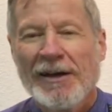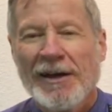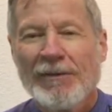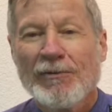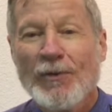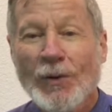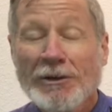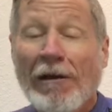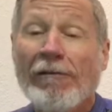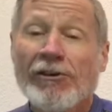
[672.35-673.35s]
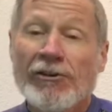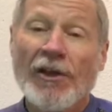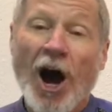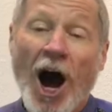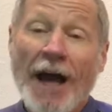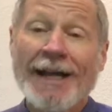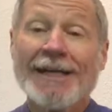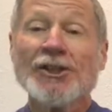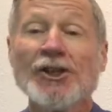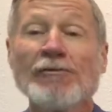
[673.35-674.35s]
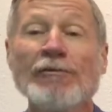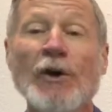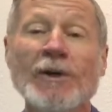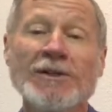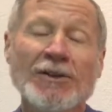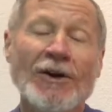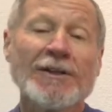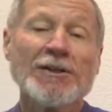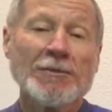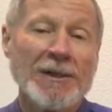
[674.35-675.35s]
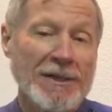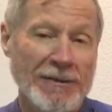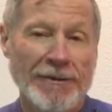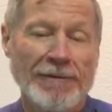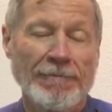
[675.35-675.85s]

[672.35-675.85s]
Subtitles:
It forces the audience to focus on the speaker.